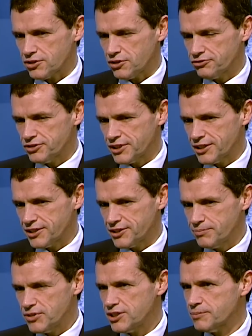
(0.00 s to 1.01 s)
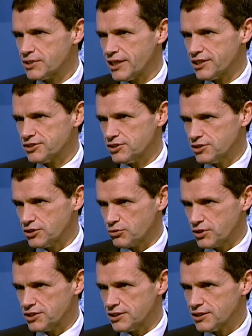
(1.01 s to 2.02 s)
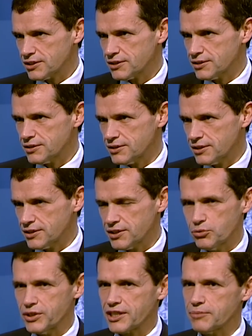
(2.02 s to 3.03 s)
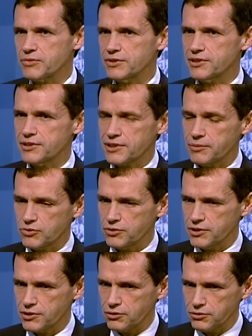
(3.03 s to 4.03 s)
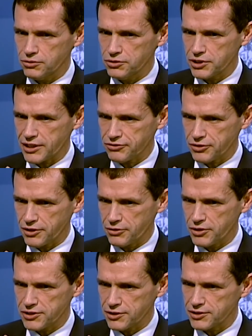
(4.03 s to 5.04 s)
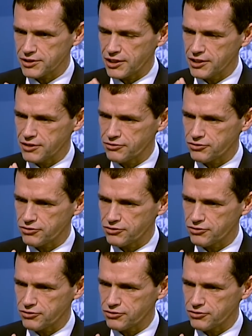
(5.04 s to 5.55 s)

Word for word: of the, the medium class is increasing. Uh, we came, came to the conclusion after a recent study